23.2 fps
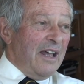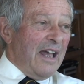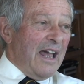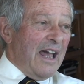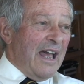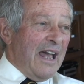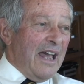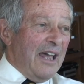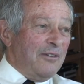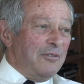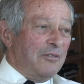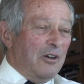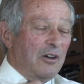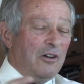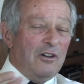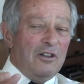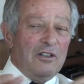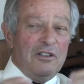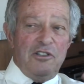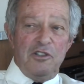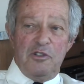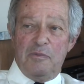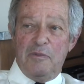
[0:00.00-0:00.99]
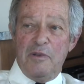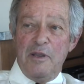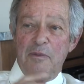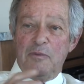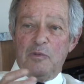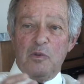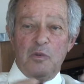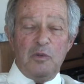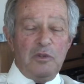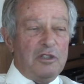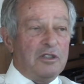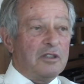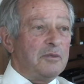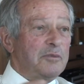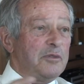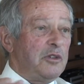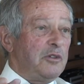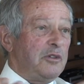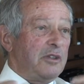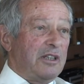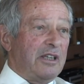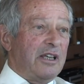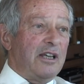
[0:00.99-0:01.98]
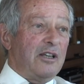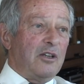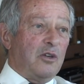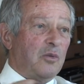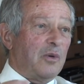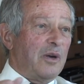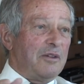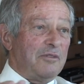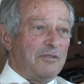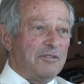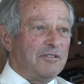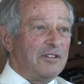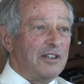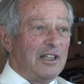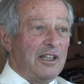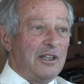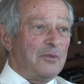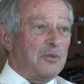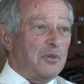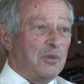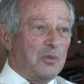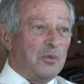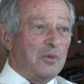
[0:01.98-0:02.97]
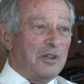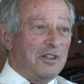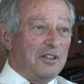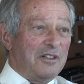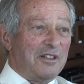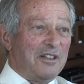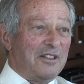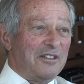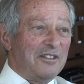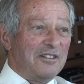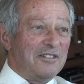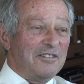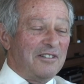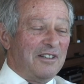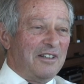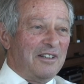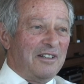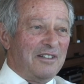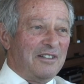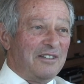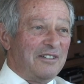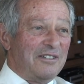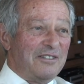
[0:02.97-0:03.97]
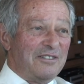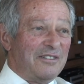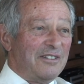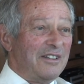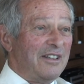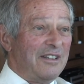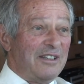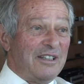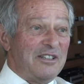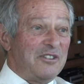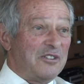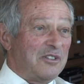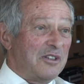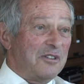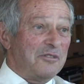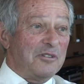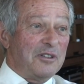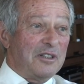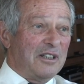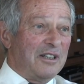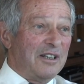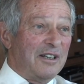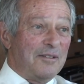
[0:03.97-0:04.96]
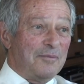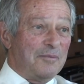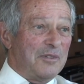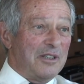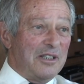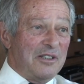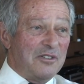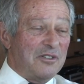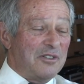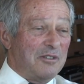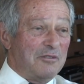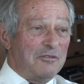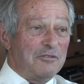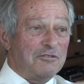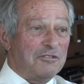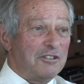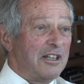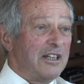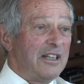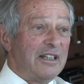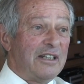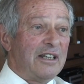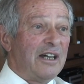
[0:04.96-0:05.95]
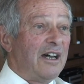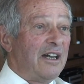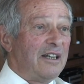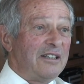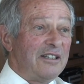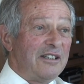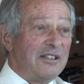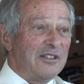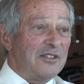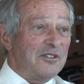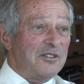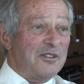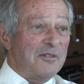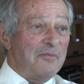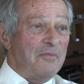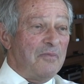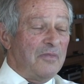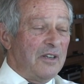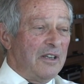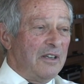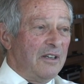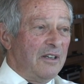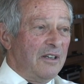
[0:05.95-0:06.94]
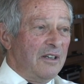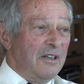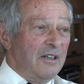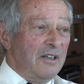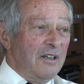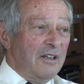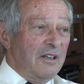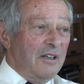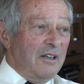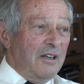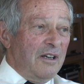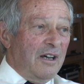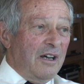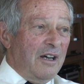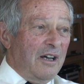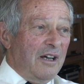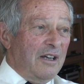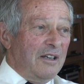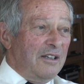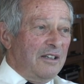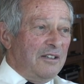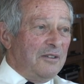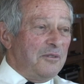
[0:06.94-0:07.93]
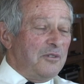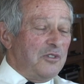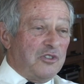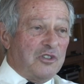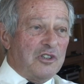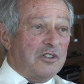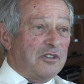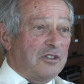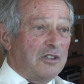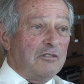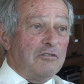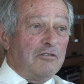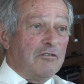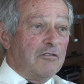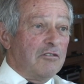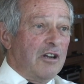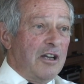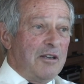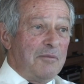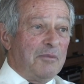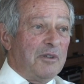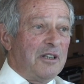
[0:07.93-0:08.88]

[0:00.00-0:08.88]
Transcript: And all these people would communicate quite freely with one another uh, in these different companies and trade ideas. Uh, and it was just a great